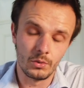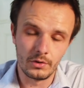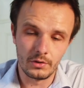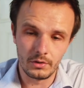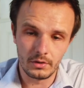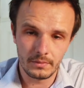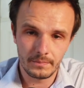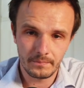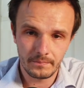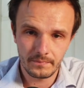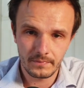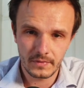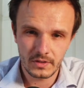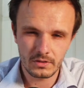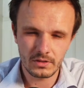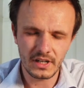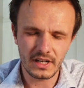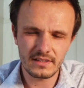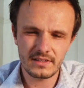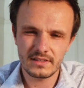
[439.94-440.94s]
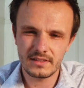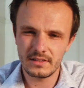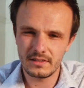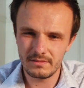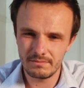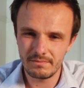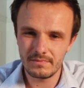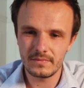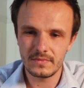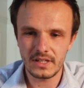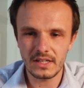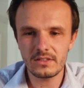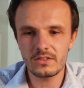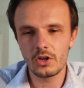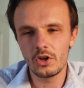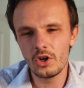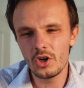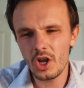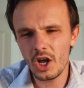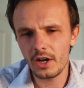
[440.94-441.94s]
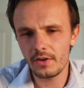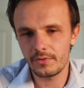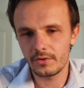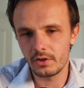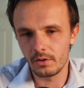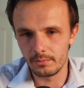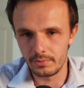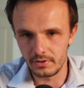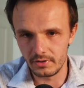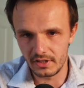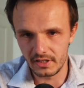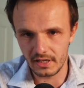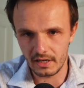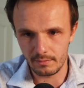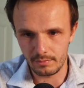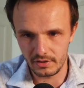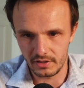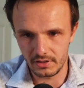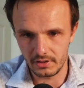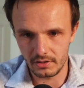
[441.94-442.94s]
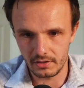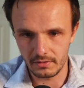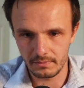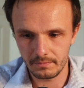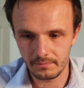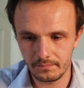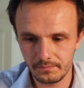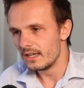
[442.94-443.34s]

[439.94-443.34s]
order. So that's a lot of computing happening here.